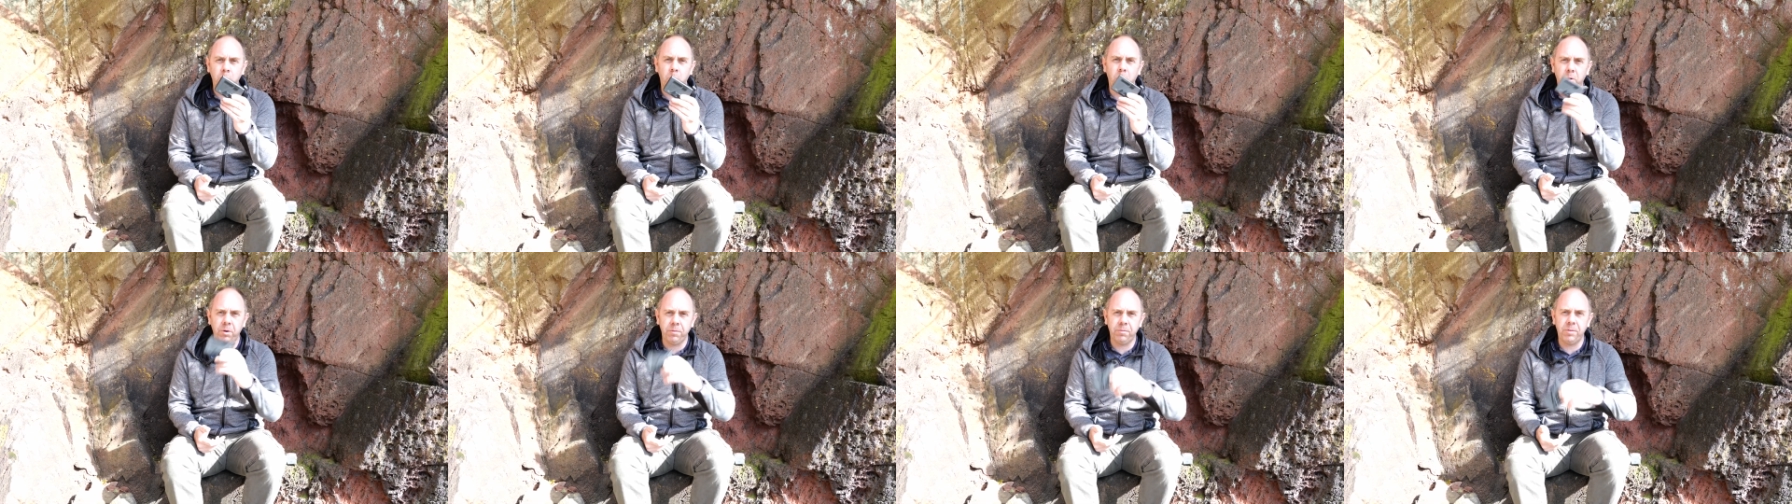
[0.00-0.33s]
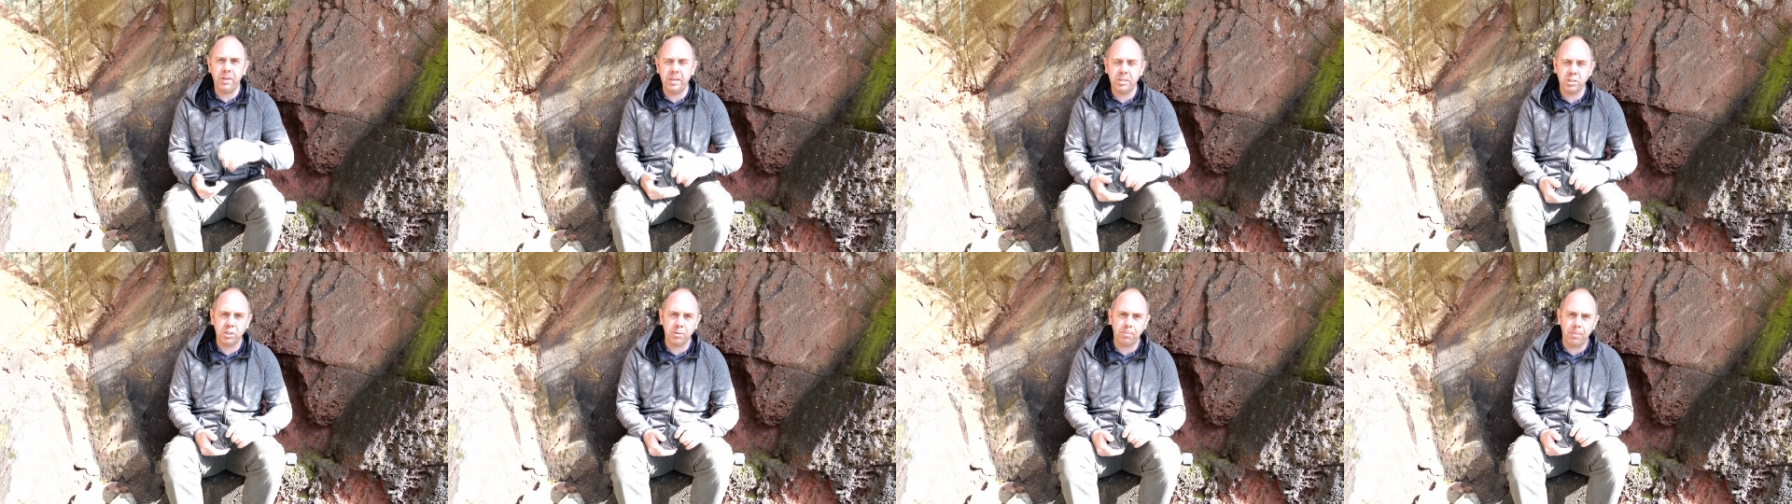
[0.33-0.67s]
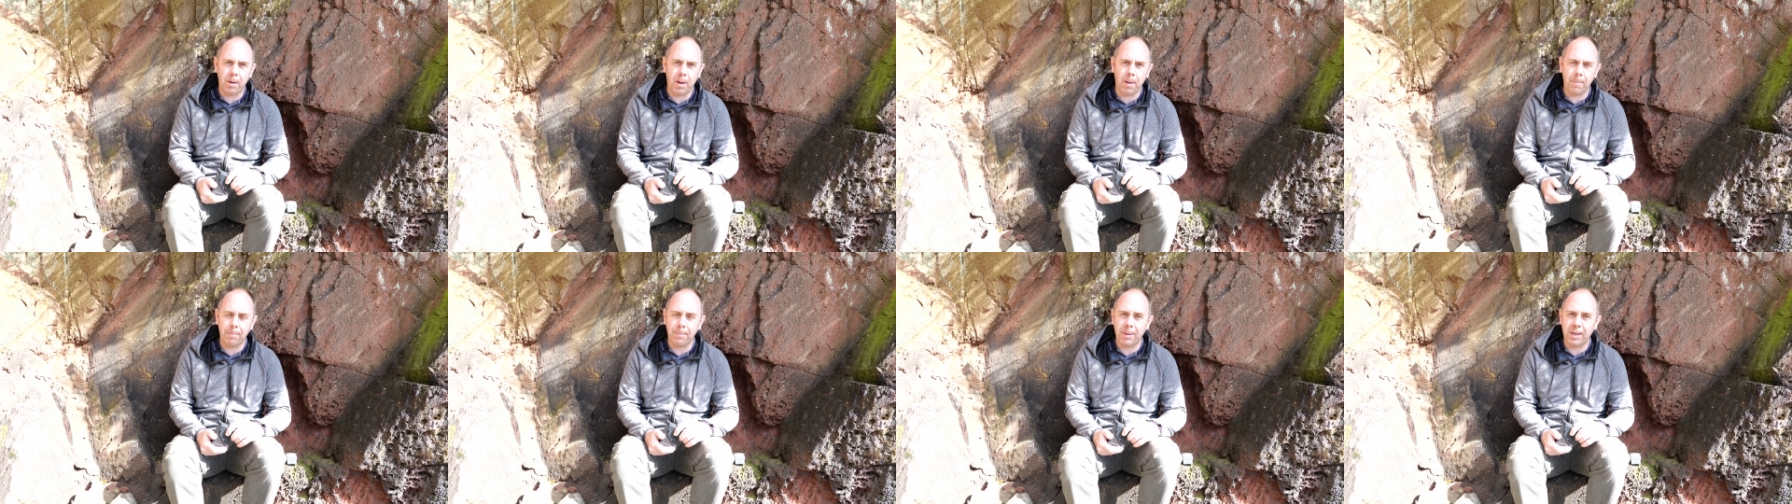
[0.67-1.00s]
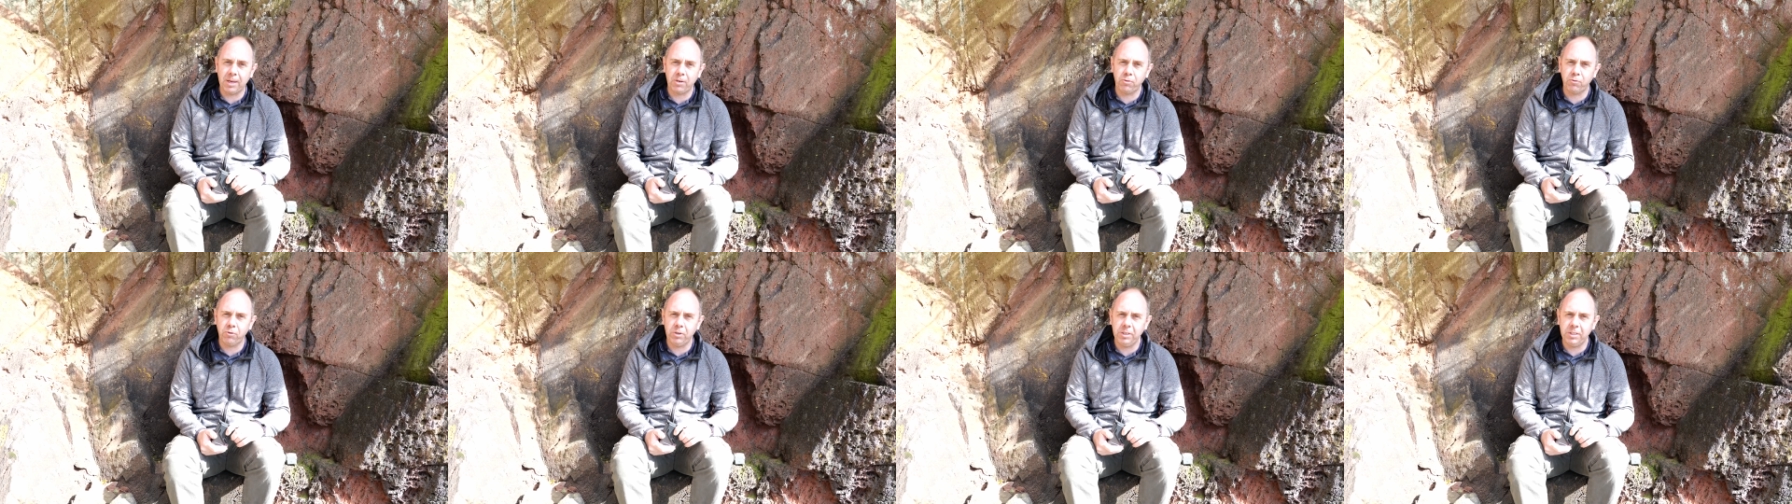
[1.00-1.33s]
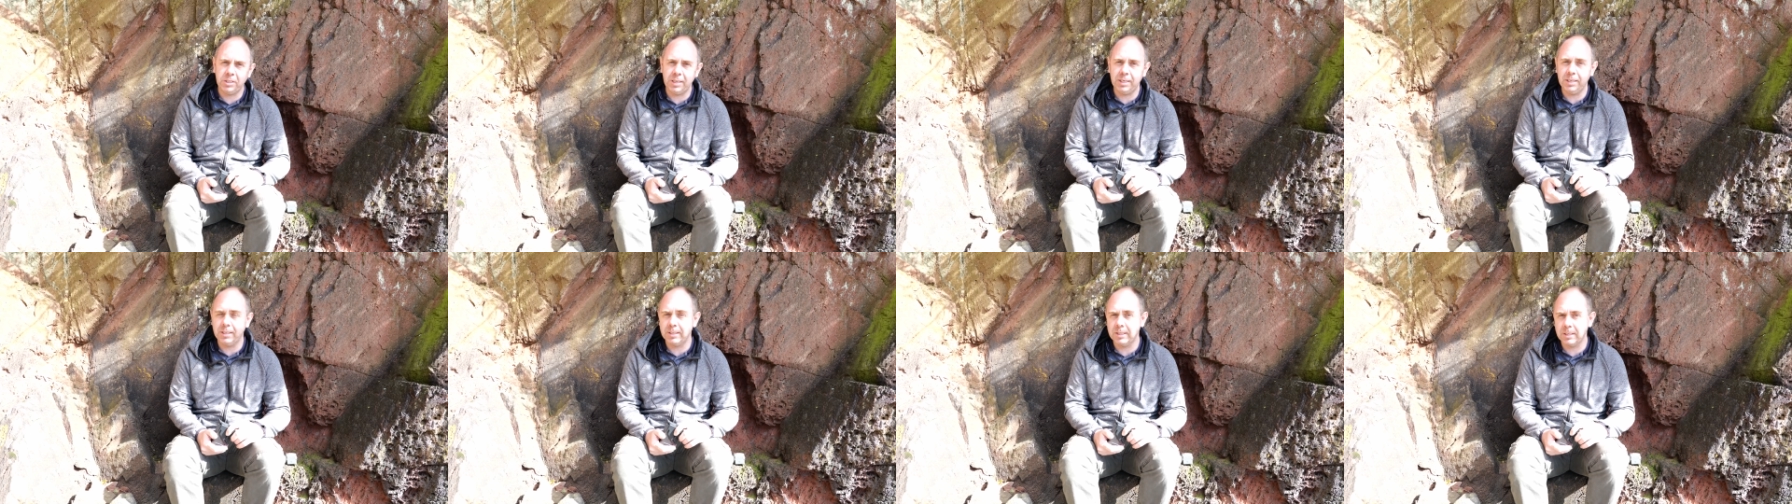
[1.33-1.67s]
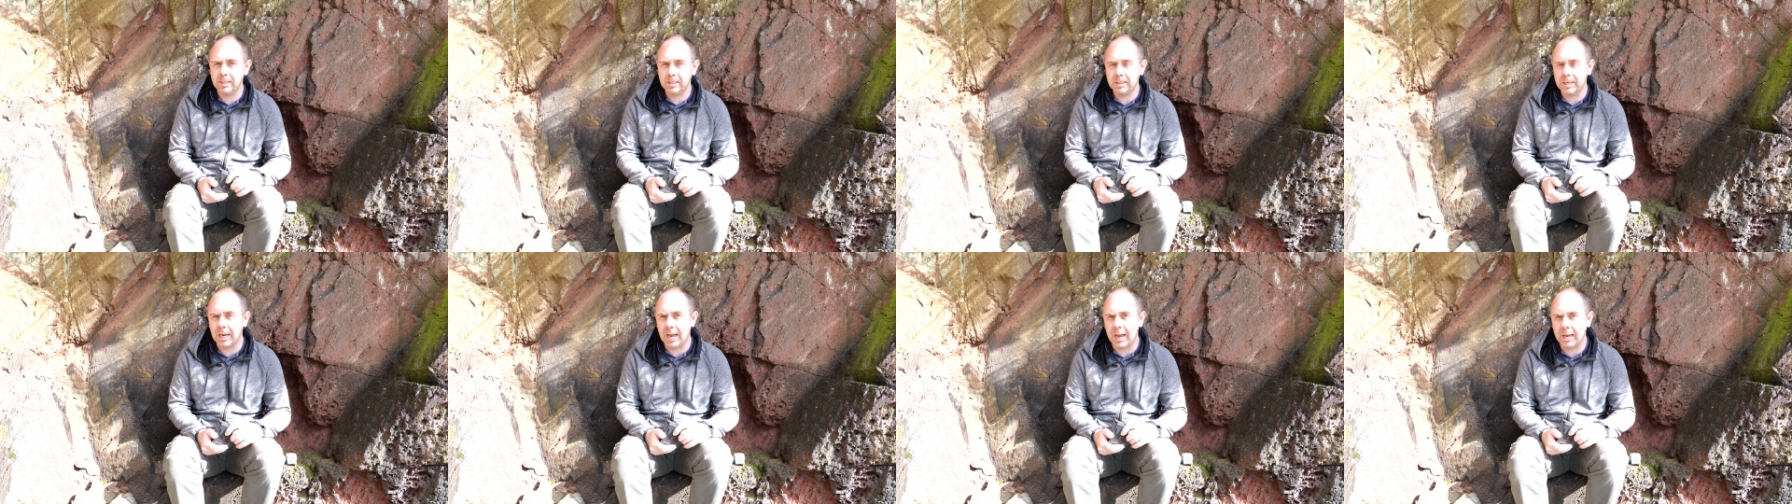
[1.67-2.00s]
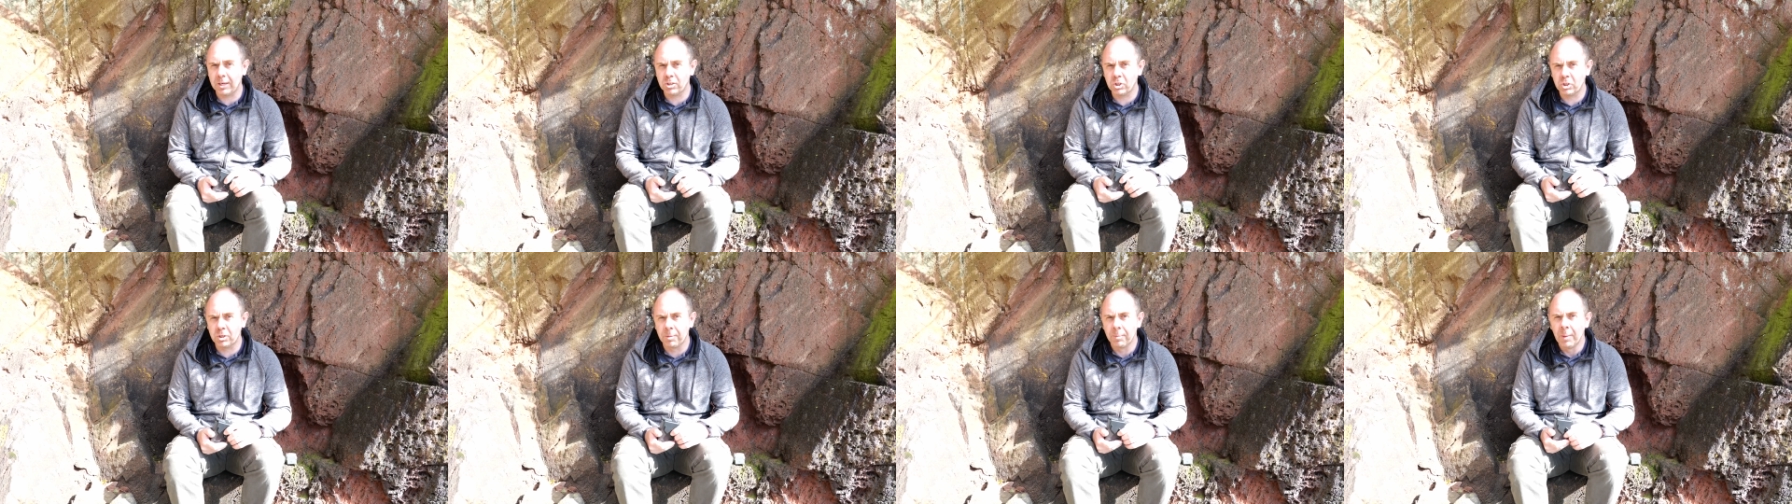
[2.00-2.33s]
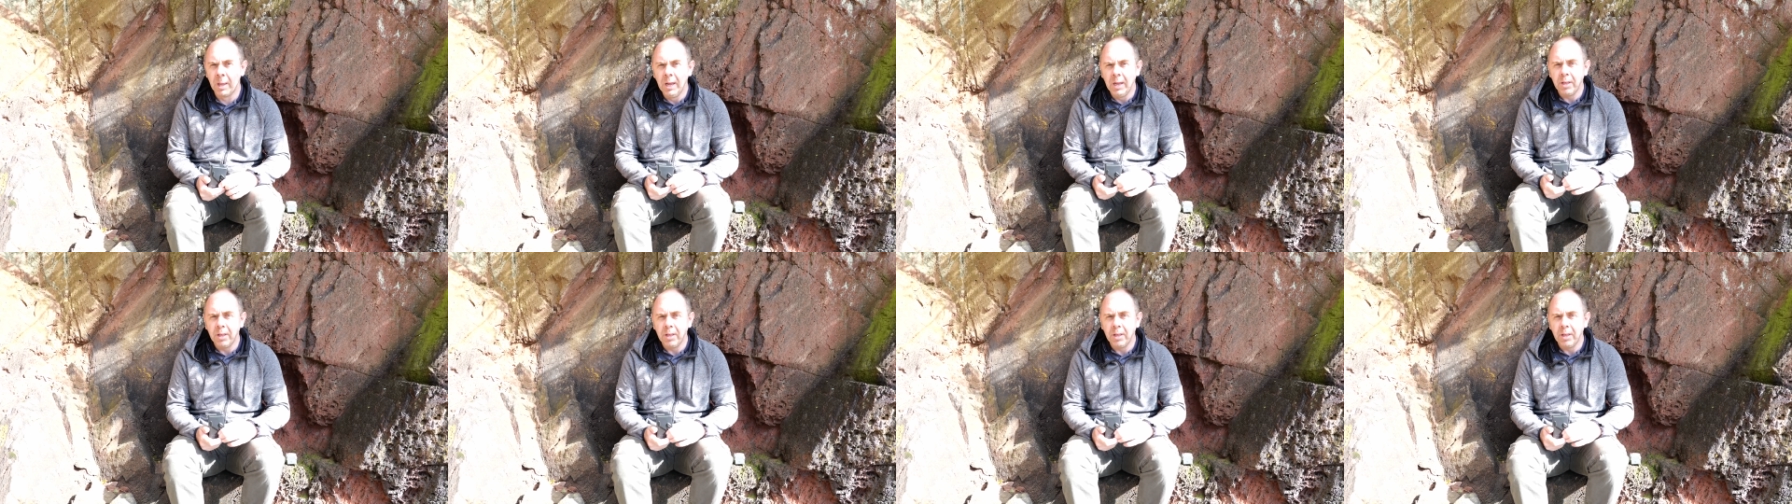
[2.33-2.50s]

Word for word: one of their smart batteries is attached.